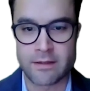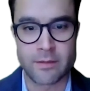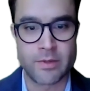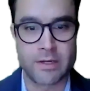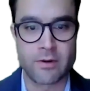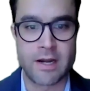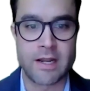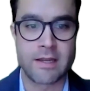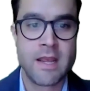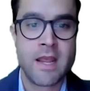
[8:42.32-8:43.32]
that company,
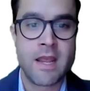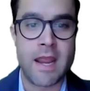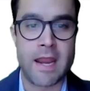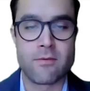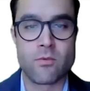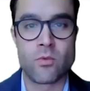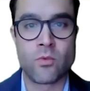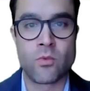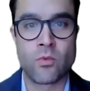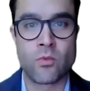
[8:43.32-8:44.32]
right? And
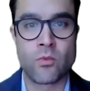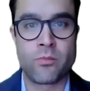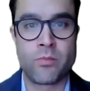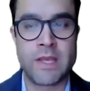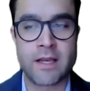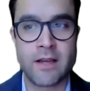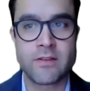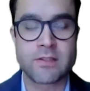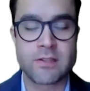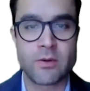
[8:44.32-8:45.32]

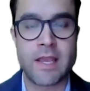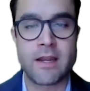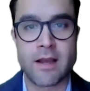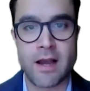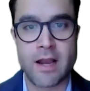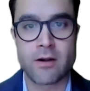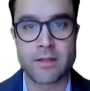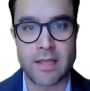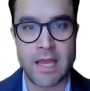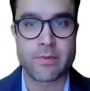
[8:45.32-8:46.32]
because it's located higher
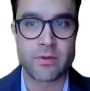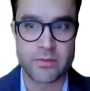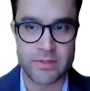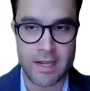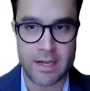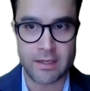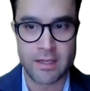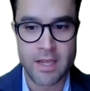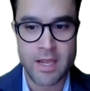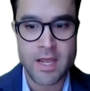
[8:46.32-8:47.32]
on the capital stack,
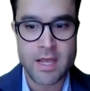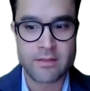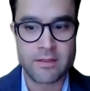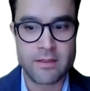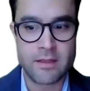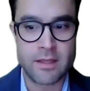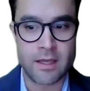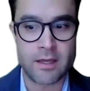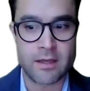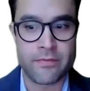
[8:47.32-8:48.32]

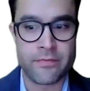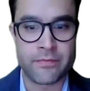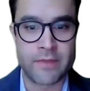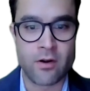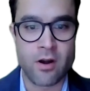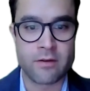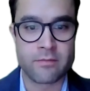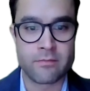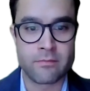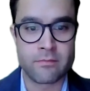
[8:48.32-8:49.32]
there
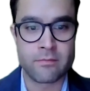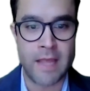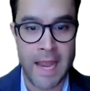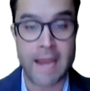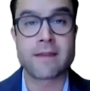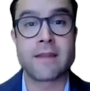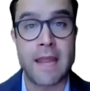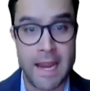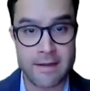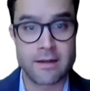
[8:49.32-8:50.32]
are, and
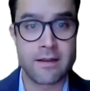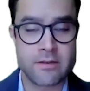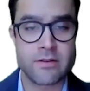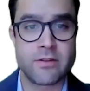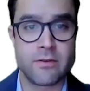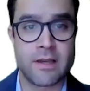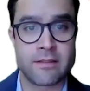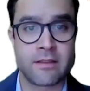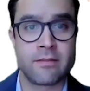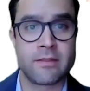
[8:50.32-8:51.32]
in addition to
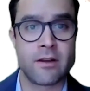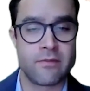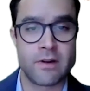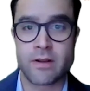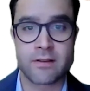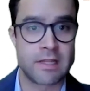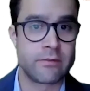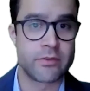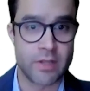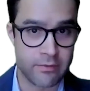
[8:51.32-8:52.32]
that, there are various
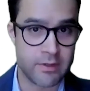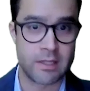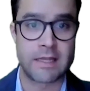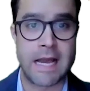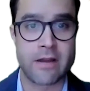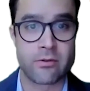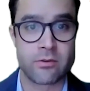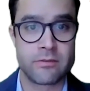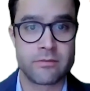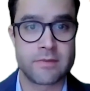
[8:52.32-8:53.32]
levels of
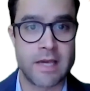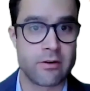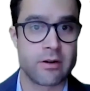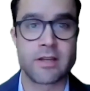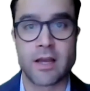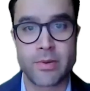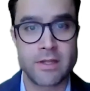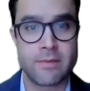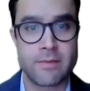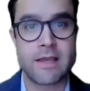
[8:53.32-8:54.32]
collateral that are
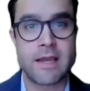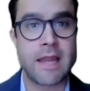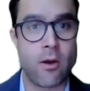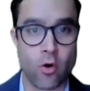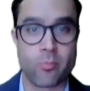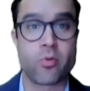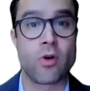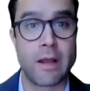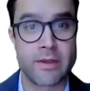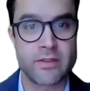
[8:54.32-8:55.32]
accompanied by that, or
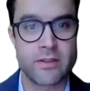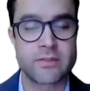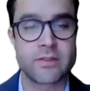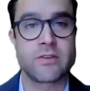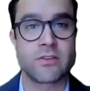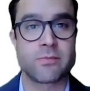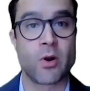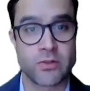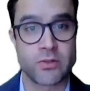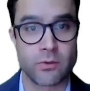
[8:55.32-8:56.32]
promises such as
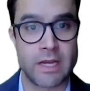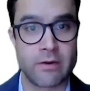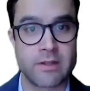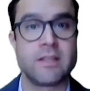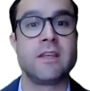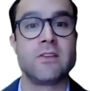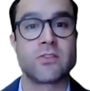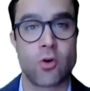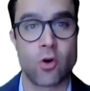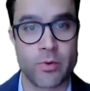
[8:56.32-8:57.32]
personal
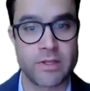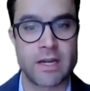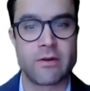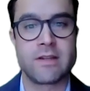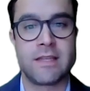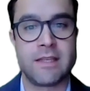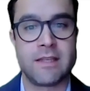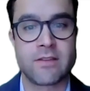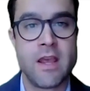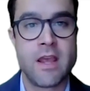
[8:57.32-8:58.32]
guarantees, corporate
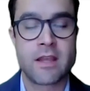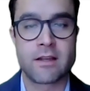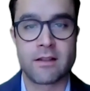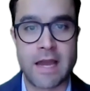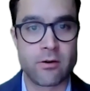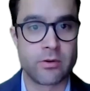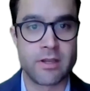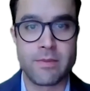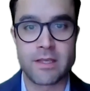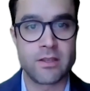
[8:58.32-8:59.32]
guarantees. Collateral
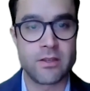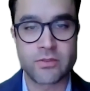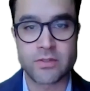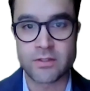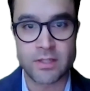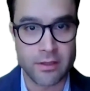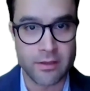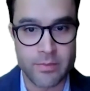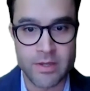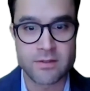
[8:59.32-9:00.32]
can be a UCC
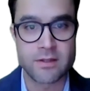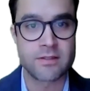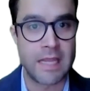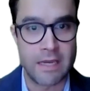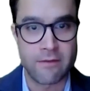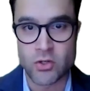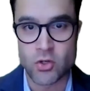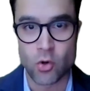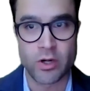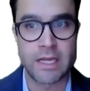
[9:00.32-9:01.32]
on the business,
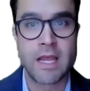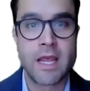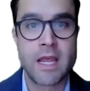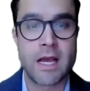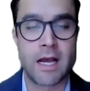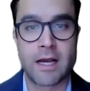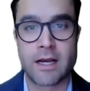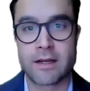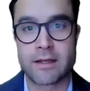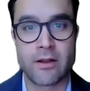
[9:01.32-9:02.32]
inventory,
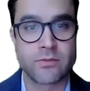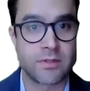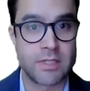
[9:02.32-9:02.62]
accounts